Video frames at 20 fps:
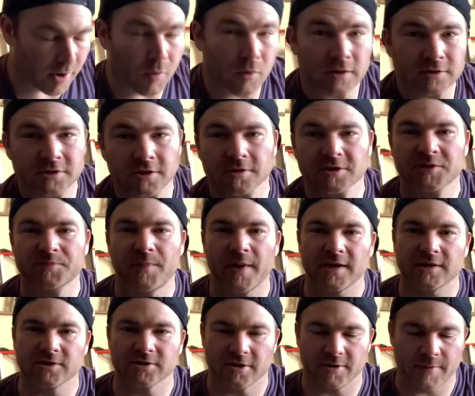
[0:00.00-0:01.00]
What's so
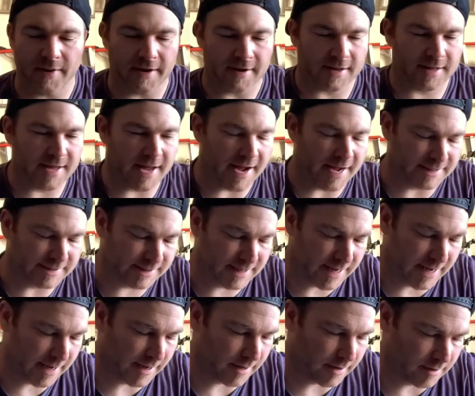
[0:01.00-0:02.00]
special about a gas
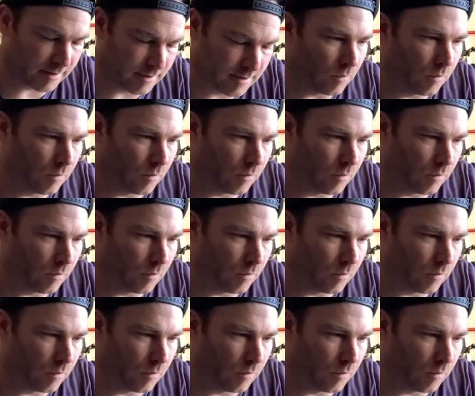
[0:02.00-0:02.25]
can?